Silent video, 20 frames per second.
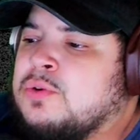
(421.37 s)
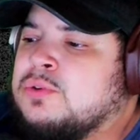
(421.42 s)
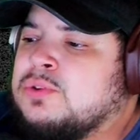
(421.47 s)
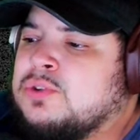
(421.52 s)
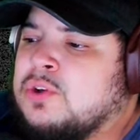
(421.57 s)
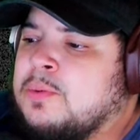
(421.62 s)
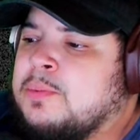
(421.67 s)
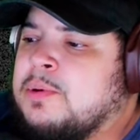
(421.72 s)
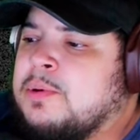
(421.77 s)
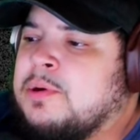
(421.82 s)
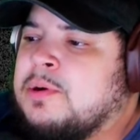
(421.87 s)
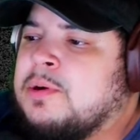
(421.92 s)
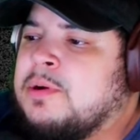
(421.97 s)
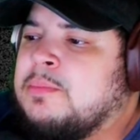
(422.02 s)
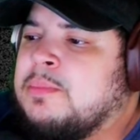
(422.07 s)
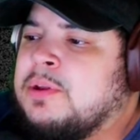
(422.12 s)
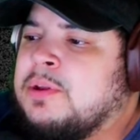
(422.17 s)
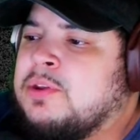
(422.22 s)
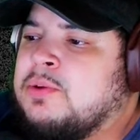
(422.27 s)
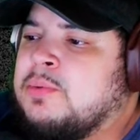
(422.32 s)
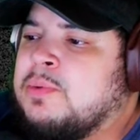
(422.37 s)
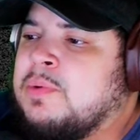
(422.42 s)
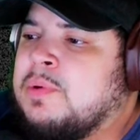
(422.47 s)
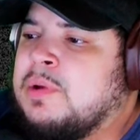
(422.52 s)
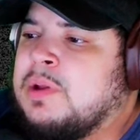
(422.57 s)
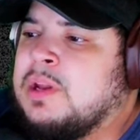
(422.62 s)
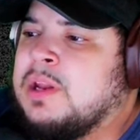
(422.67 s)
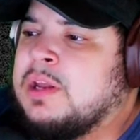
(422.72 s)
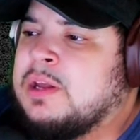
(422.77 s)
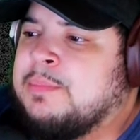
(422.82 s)
sober, but you would
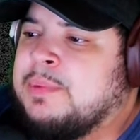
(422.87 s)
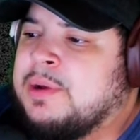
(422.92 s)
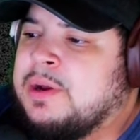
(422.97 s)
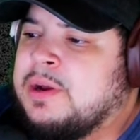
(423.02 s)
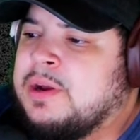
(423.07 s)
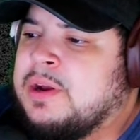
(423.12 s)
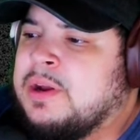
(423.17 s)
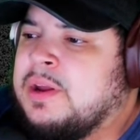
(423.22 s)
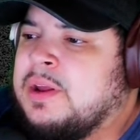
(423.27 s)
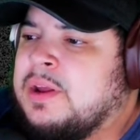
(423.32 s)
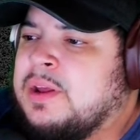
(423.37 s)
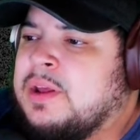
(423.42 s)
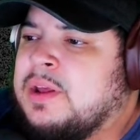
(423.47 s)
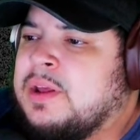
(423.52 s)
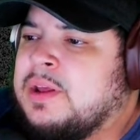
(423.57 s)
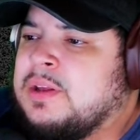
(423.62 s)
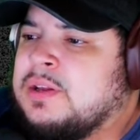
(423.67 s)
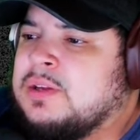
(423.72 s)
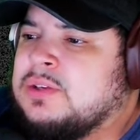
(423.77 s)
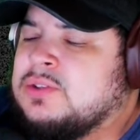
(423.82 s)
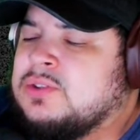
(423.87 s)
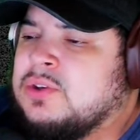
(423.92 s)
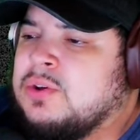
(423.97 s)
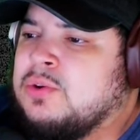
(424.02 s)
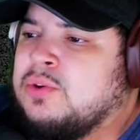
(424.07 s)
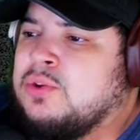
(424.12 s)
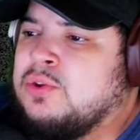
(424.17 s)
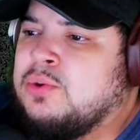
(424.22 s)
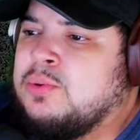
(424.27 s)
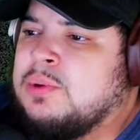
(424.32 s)
really like a beer. So
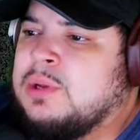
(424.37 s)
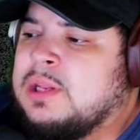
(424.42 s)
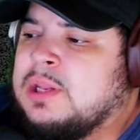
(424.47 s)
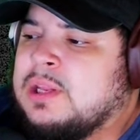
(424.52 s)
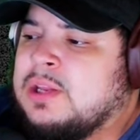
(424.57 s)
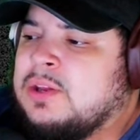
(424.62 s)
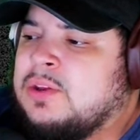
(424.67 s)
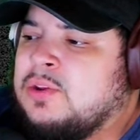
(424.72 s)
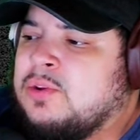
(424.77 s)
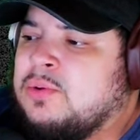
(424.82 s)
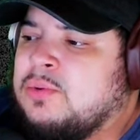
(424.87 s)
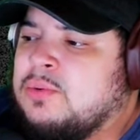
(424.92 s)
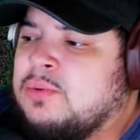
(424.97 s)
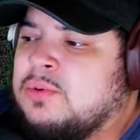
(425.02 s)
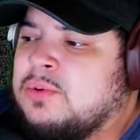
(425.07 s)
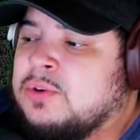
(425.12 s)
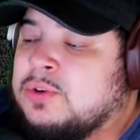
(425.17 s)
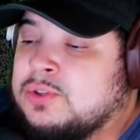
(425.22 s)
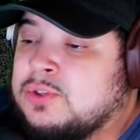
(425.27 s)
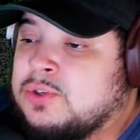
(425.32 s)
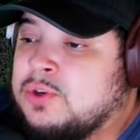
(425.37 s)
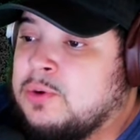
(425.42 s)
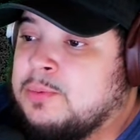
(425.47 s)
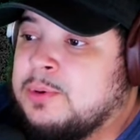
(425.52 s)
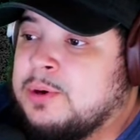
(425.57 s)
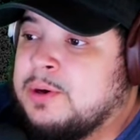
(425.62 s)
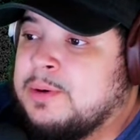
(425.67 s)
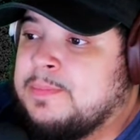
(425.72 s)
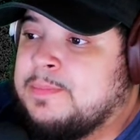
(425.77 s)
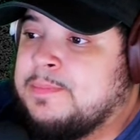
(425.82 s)
you would you you're
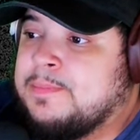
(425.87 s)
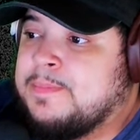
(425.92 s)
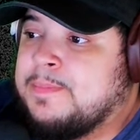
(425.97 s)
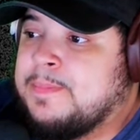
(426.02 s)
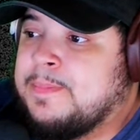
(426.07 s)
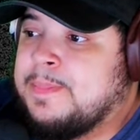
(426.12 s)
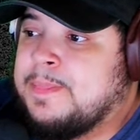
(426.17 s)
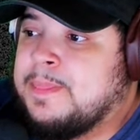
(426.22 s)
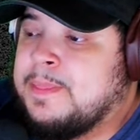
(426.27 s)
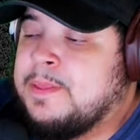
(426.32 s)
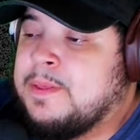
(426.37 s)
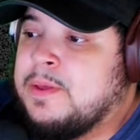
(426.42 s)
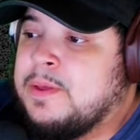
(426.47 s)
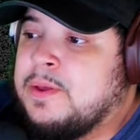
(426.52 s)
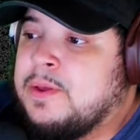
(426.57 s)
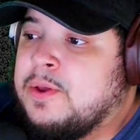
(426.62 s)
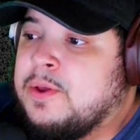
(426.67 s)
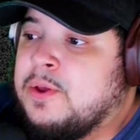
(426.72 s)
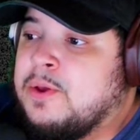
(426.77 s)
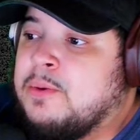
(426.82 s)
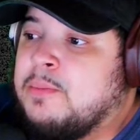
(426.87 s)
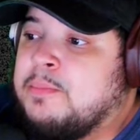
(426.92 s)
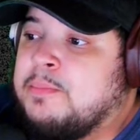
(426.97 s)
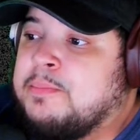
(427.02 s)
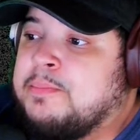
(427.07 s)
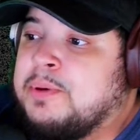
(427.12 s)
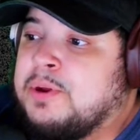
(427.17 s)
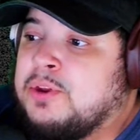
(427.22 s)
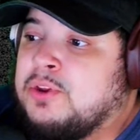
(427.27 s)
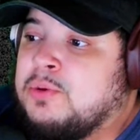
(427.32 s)
sober,
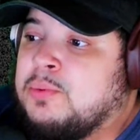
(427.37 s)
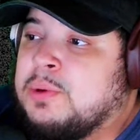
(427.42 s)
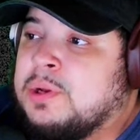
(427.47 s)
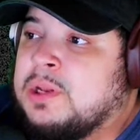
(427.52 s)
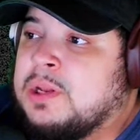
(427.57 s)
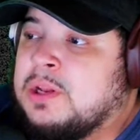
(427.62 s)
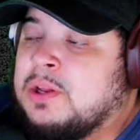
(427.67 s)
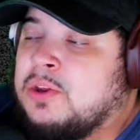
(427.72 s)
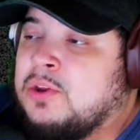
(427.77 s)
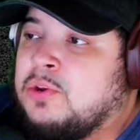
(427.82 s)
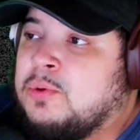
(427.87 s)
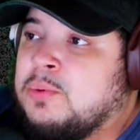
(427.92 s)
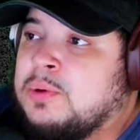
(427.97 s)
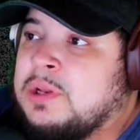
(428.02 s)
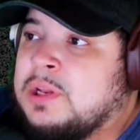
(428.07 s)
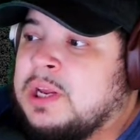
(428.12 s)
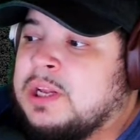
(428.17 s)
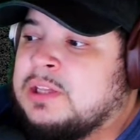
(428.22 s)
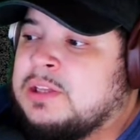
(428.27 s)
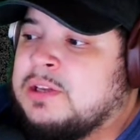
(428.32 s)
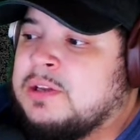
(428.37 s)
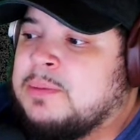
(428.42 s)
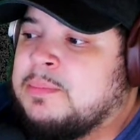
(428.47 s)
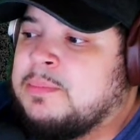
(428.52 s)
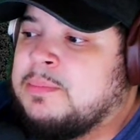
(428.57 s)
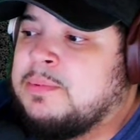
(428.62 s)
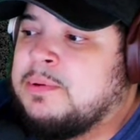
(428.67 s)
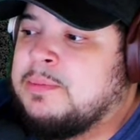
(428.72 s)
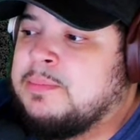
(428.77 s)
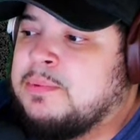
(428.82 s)
but you would you would like to
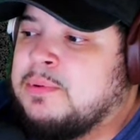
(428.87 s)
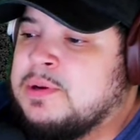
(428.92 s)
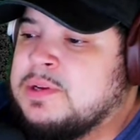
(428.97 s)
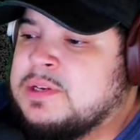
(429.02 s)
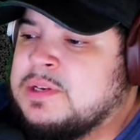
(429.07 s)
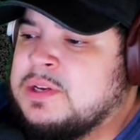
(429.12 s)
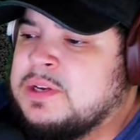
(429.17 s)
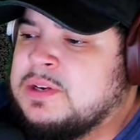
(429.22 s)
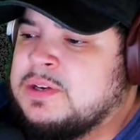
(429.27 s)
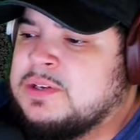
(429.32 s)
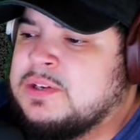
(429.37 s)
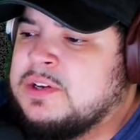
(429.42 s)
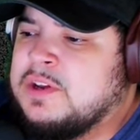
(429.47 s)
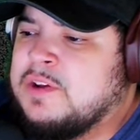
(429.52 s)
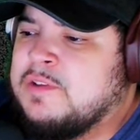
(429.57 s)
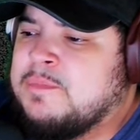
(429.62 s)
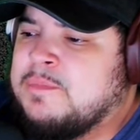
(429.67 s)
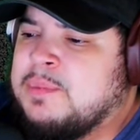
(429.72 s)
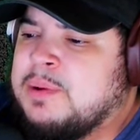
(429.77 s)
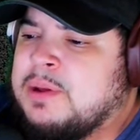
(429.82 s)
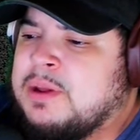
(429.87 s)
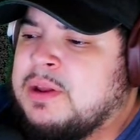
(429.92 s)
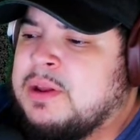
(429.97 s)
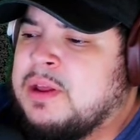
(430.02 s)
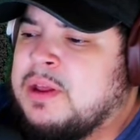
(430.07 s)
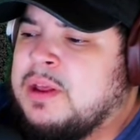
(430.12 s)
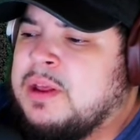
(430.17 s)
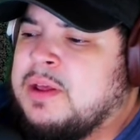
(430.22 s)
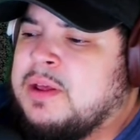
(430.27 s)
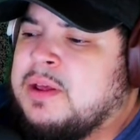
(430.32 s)
put poison in yourself. But
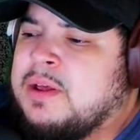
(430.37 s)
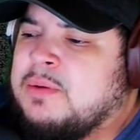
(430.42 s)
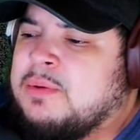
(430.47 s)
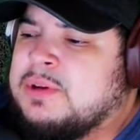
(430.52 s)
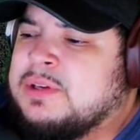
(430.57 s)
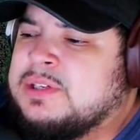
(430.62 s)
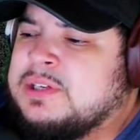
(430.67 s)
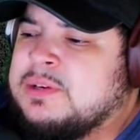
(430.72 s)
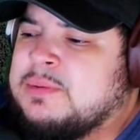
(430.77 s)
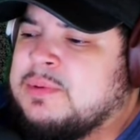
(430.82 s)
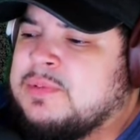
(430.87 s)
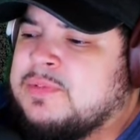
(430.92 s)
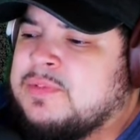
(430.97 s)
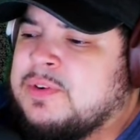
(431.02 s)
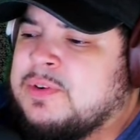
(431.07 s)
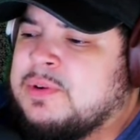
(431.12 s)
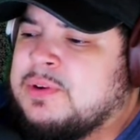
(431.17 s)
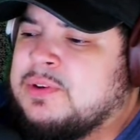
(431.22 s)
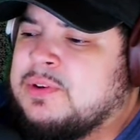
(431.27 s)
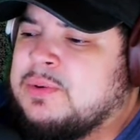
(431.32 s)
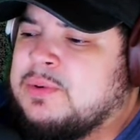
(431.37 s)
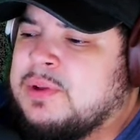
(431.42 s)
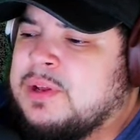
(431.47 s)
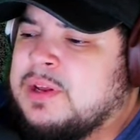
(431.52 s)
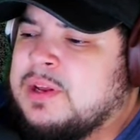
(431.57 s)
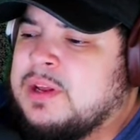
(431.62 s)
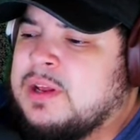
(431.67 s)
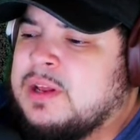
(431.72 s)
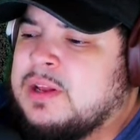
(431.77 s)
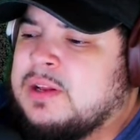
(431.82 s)
what is he referring to? Like
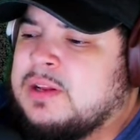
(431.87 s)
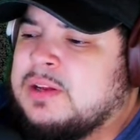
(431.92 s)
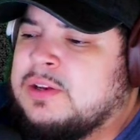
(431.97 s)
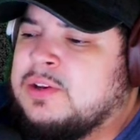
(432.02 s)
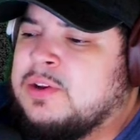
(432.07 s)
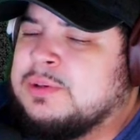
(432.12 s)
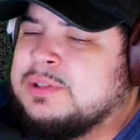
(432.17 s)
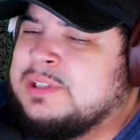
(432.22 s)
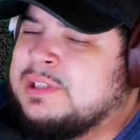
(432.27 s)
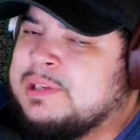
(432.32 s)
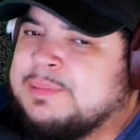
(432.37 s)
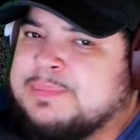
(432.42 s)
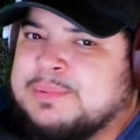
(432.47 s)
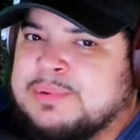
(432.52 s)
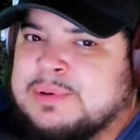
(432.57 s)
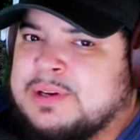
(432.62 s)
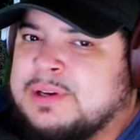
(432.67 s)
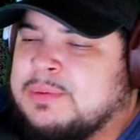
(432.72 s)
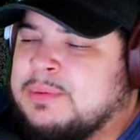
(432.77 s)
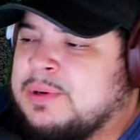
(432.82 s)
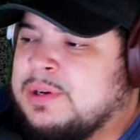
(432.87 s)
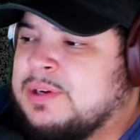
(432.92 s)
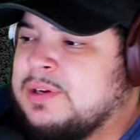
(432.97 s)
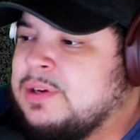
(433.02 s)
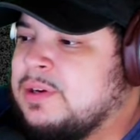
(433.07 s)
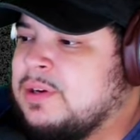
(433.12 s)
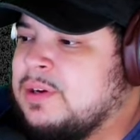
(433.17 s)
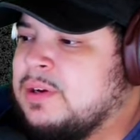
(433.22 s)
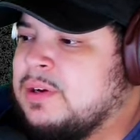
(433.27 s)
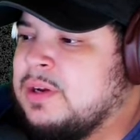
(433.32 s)
you know, it's deeper than what
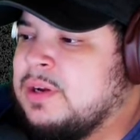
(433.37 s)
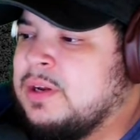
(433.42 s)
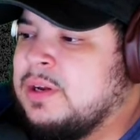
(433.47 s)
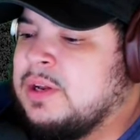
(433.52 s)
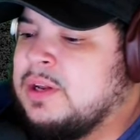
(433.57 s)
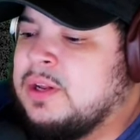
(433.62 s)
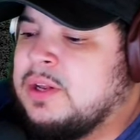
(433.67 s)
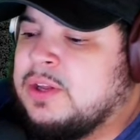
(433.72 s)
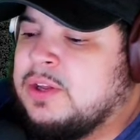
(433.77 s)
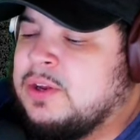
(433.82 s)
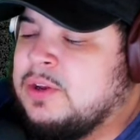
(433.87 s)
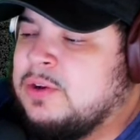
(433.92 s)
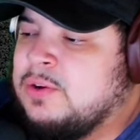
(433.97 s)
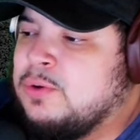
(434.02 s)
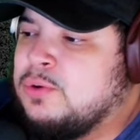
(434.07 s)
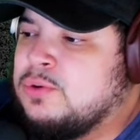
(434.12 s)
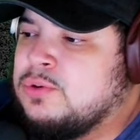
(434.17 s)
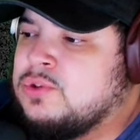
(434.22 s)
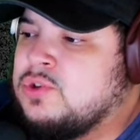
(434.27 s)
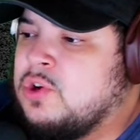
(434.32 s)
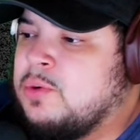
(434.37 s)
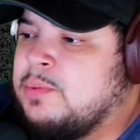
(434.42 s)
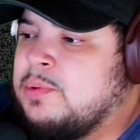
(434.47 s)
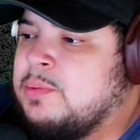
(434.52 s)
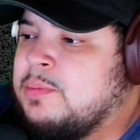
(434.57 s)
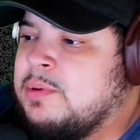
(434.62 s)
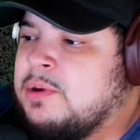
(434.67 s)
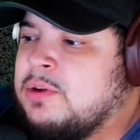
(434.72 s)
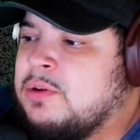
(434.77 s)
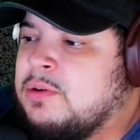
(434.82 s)
your noodle sober,
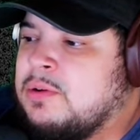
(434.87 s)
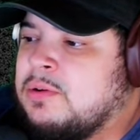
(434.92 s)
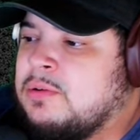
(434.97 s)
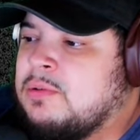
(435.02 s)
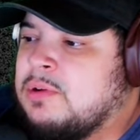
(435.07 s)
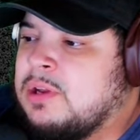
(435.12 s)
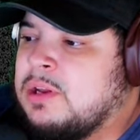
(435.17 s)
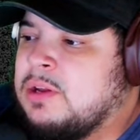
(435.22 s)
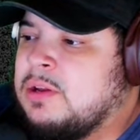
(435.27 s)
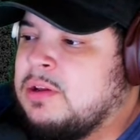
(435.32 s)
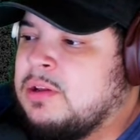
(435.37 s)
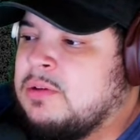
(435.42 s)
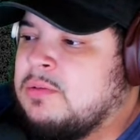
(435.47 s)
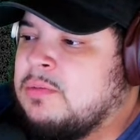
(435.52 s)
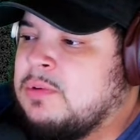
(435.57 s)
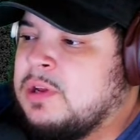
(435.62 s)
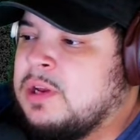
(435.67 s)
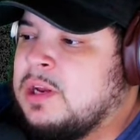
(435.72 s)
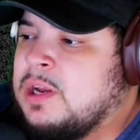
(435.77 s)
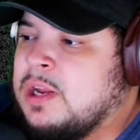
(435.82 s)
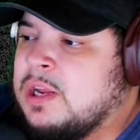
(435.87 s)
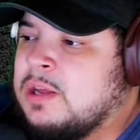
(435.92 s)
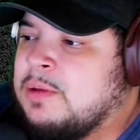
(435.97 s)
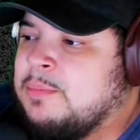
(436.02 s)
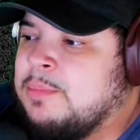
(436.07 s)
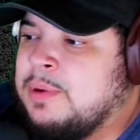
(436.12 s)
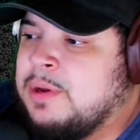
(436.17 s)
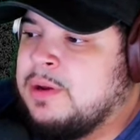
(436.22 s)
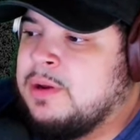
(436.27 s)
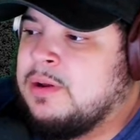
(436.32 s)
but you really really like a
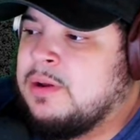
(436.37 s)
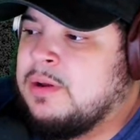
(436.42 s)
beer.